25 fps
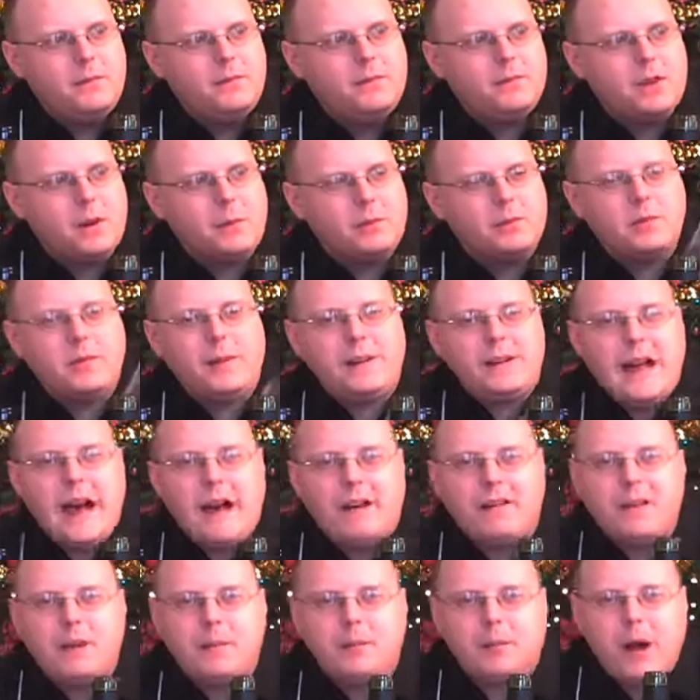so between now
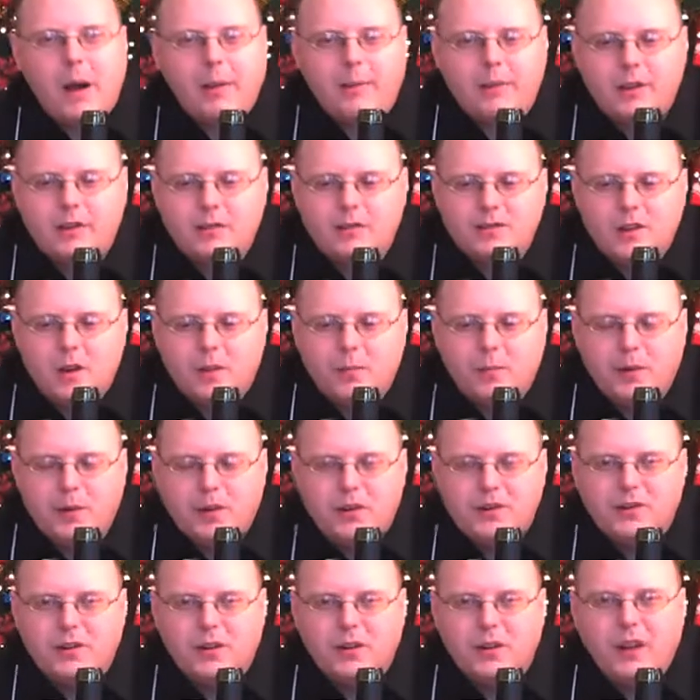and then, probably there is no
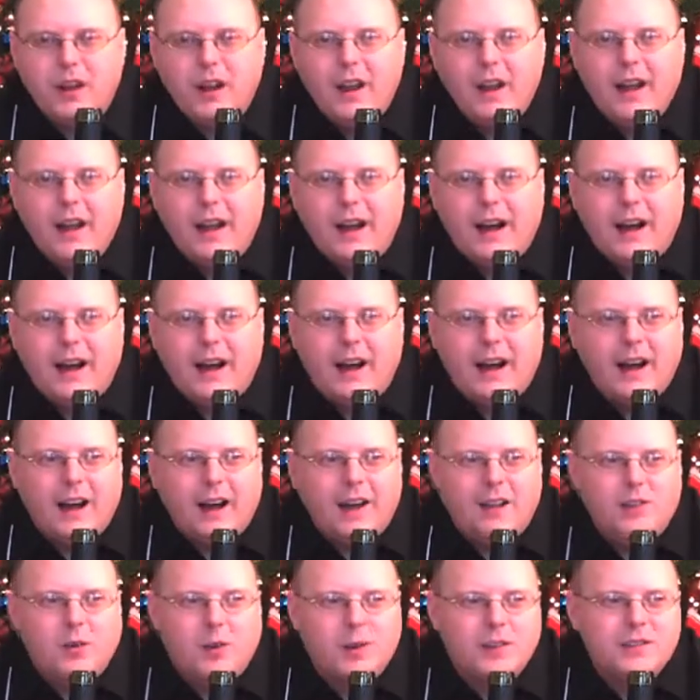producer. Uh,
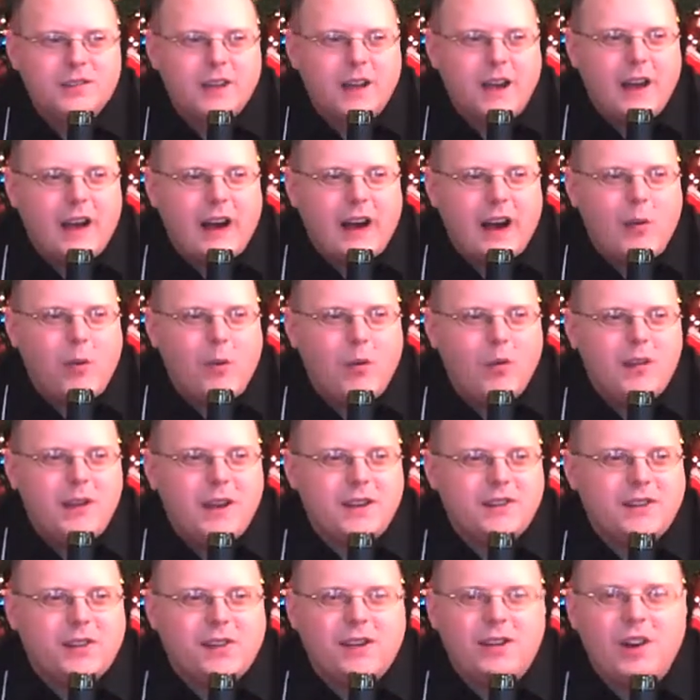of course, I won't
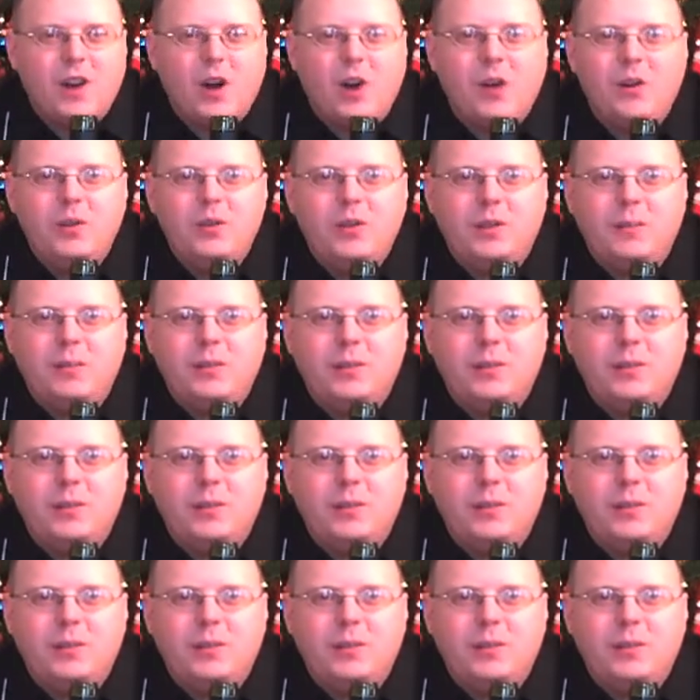necessarily know who the